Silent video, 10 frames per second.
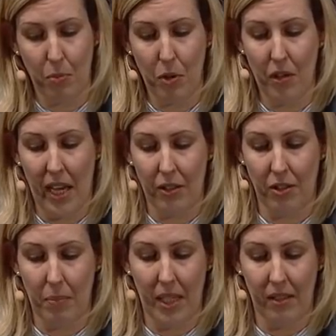smooth
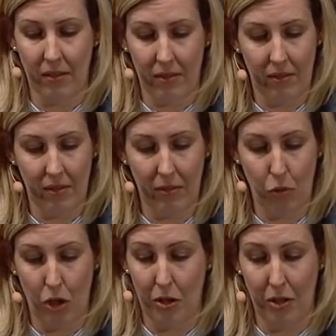out a bit.
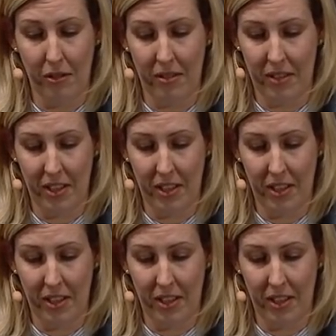Wrong.